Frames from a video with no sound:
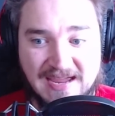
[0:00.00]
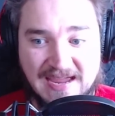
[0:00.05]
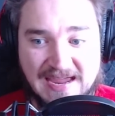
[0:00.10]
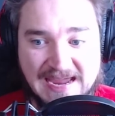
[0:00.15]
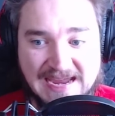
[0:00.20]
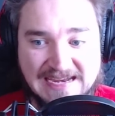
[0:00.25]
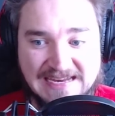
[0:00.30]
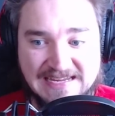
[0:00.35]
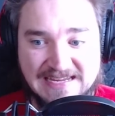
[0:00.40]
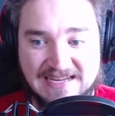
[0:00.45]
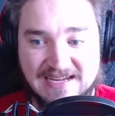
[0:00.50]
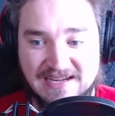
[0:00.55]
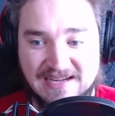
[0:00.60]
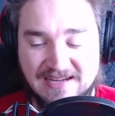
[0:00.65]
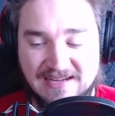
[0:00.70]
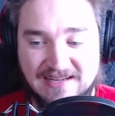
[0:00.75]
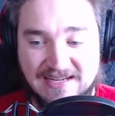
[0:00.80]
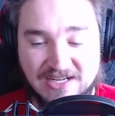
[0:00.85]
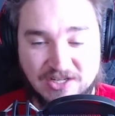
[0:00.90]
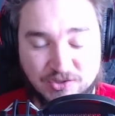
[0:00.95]
any
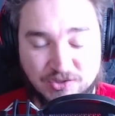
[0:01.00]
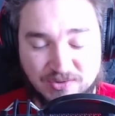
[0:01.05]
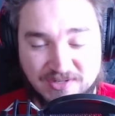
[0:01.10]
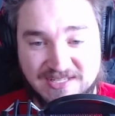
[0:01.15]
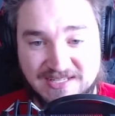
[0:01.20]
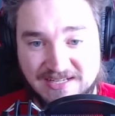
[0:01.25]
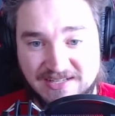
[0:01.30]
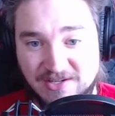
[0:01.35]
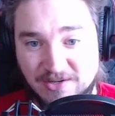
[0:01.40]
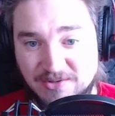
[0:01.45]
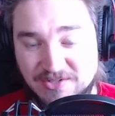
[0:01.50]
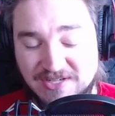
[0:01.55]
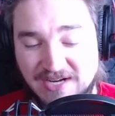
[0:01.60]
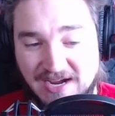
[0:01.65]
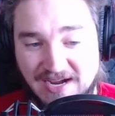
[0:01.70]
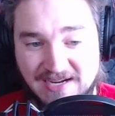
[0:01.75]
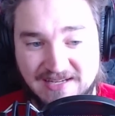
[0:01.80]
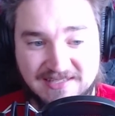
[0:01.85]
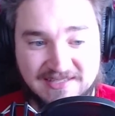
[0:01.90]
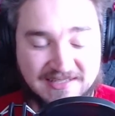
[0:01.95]
interest in those
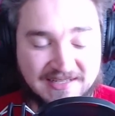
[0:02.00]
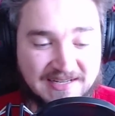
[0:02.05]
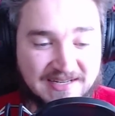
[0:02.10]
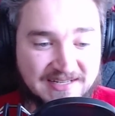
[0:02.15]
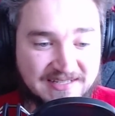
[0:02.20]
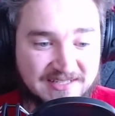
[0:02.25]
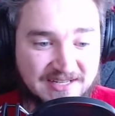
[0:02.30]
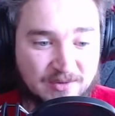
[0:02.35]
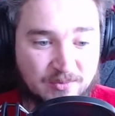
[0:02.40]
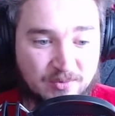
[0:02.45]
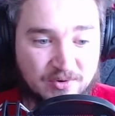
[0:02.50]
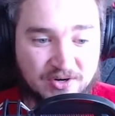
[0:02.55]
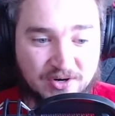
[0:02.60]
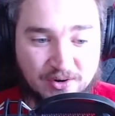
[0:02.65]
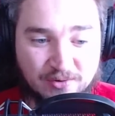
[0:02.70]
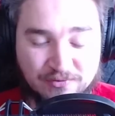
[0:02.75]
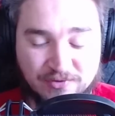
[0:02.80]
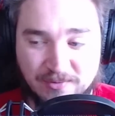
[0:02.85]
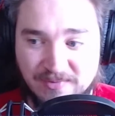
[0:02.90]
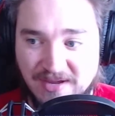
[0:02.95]
guys, and we'll
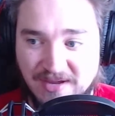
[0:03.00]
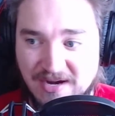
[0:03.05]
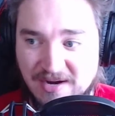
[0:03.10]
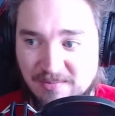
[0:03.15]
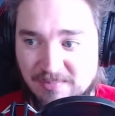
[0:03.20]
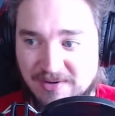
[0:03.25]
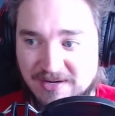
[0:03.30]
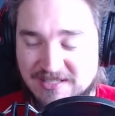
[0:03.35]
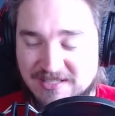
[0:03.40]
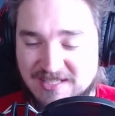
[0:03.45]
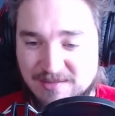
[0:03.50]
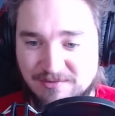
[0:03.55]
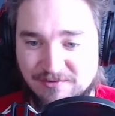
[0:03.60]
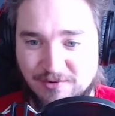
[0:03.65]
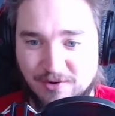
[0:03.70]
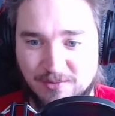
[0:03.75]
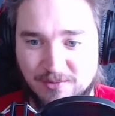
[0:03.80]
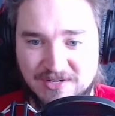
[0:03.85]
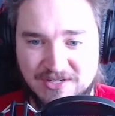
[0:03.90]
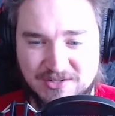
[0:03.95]
go from there. But
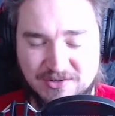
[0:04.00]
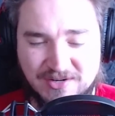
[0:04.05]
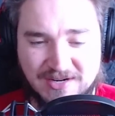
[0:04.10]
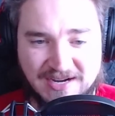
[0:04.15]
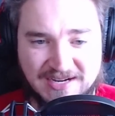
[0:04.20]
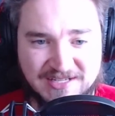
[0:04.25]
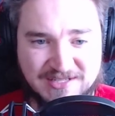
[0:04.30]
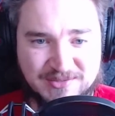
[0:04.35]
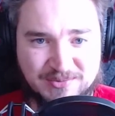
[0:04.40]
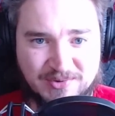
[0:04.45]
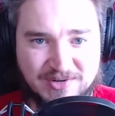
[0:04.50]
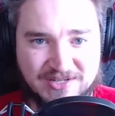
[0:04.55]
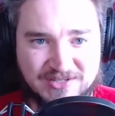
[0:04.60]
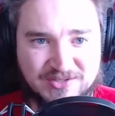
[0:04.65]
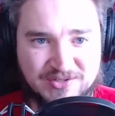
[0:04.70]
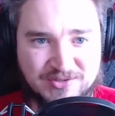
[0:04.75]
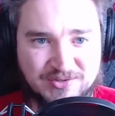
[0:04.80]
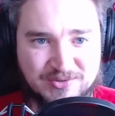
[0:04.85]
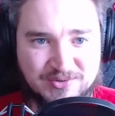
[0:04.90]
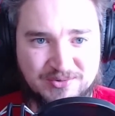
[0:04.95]
before we do, guys, want
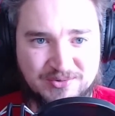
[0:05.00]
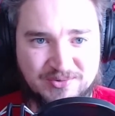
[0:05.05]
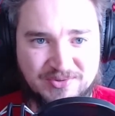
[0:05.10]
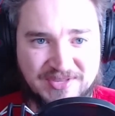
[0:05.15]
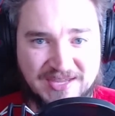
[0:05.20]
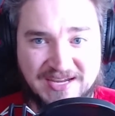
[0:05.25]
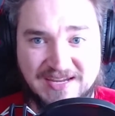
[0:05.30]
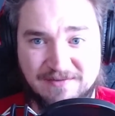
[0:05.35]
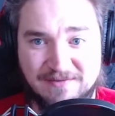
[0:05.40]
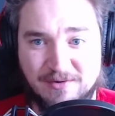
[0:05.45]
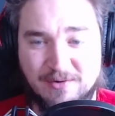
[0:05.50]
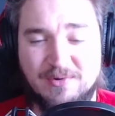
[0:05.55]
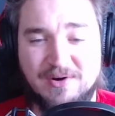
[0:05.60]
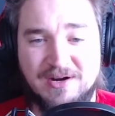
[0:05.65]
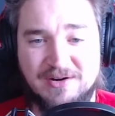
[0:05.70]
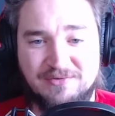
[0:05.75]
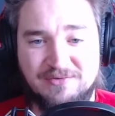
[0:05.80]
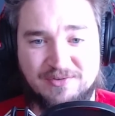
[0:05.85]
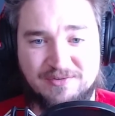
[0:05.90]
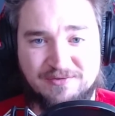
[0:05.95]
to thank
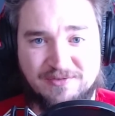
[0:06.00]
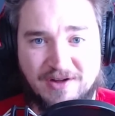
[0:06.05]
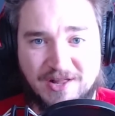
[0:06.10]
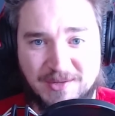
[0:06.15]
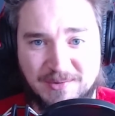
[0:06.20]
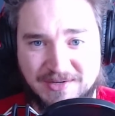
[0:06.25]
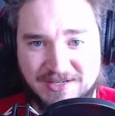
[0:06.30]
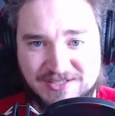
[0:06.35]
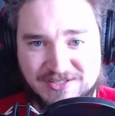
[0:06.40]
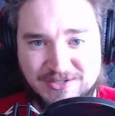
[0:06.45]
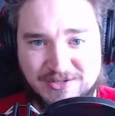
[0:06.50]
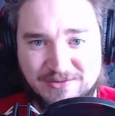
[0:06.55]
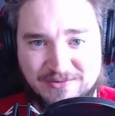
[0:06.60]
everyone for following us